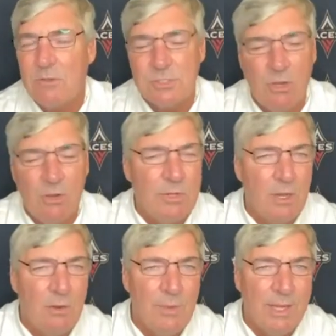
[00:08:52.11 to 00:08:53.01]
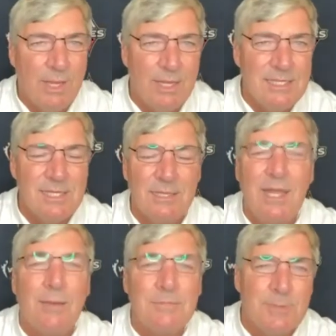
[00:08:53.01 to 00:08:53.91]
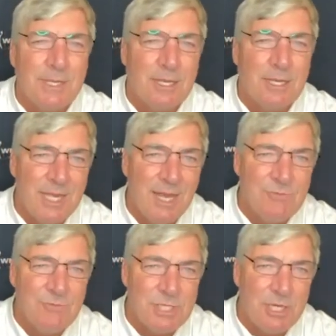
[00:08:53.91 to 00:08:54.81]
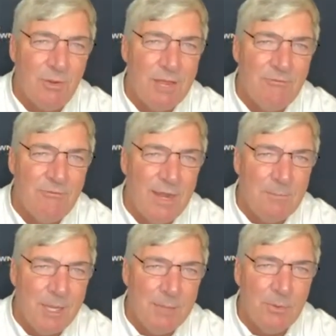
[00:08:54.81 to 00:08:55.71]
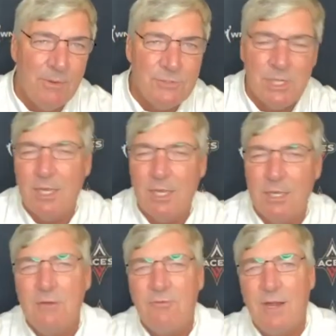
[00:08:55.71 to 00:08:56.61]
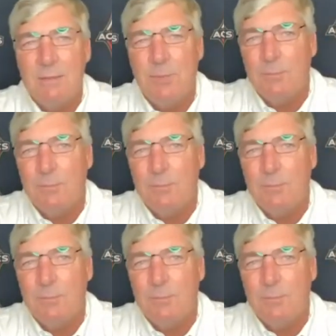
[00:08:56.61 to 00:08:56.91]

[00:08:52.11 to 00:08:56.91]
Also, you know, we can get easy layups because we have Chelsea Gray finding people, Jackie Young finding